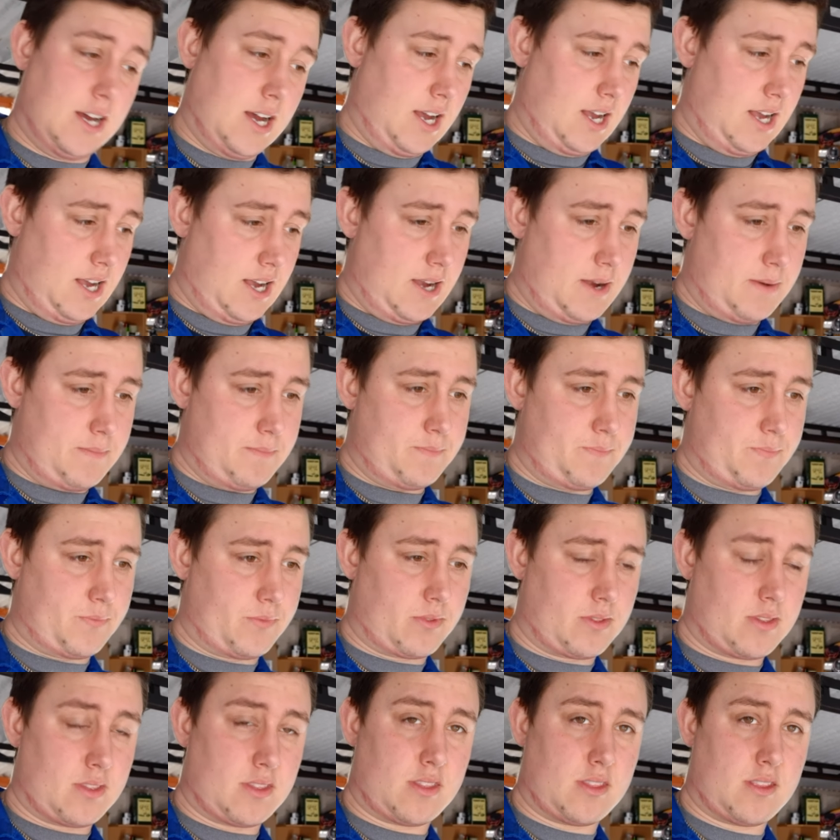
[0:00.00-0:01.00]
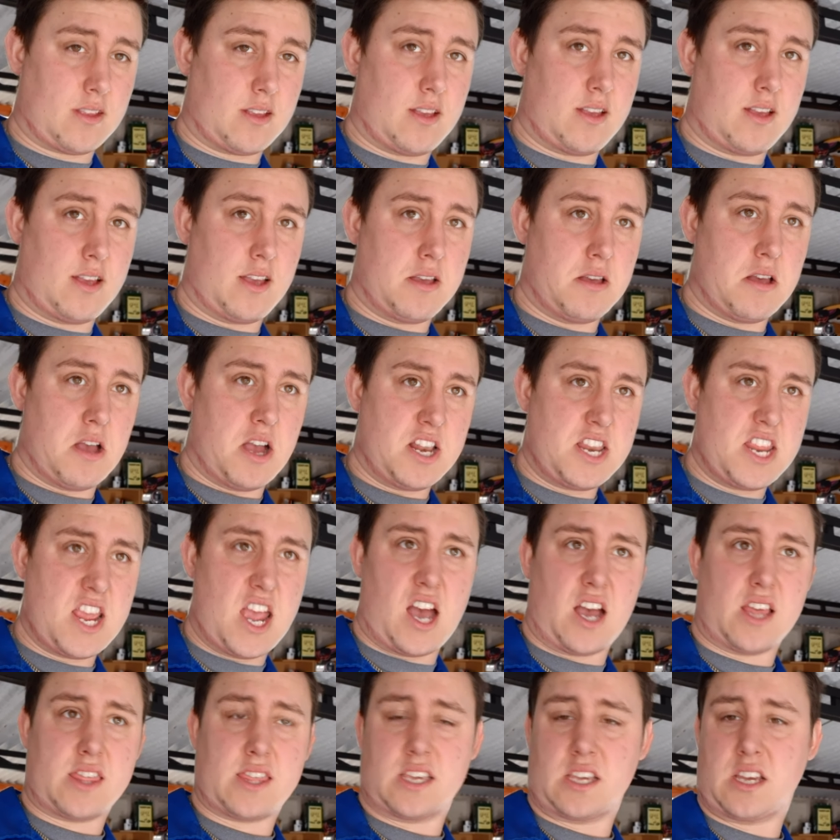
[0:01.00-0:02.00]
Um, and
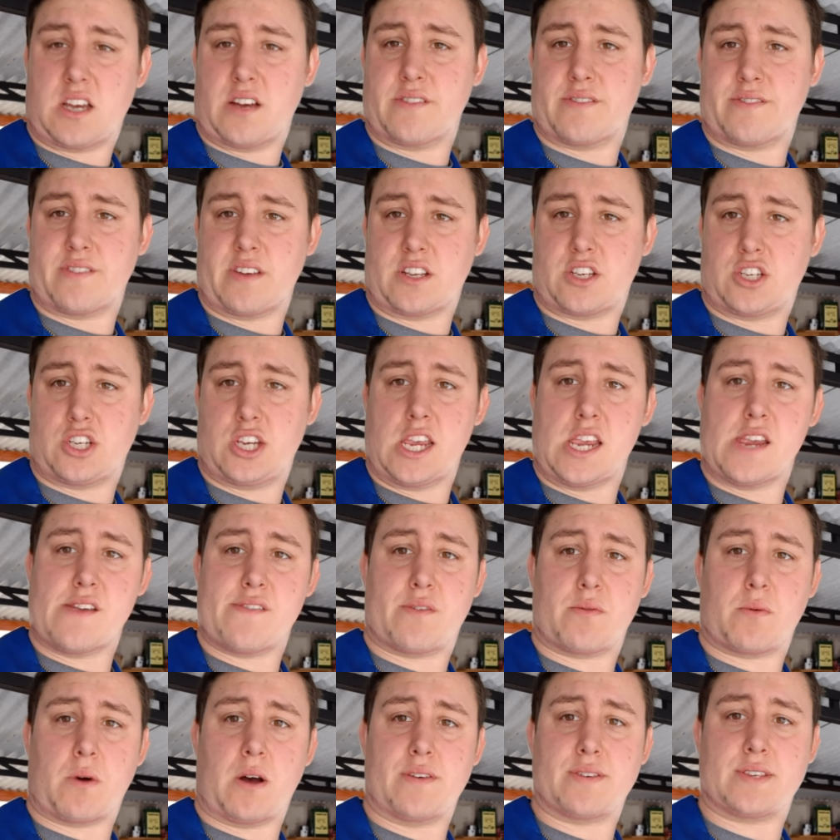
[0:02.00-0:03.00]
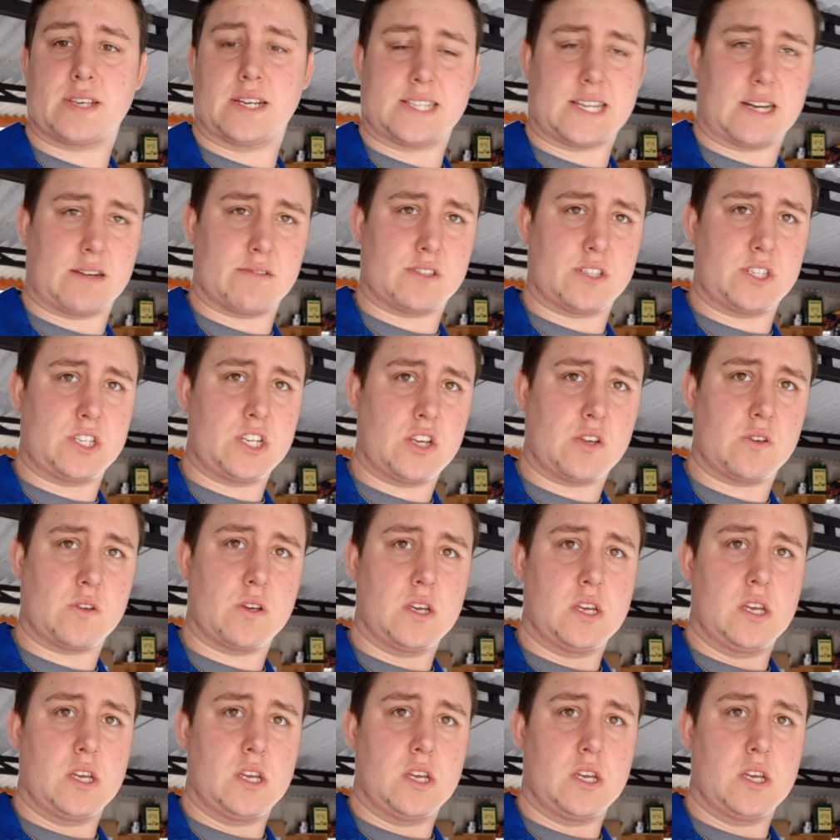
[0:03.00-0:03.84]
yeah, I think I've achieved what I've set out to do.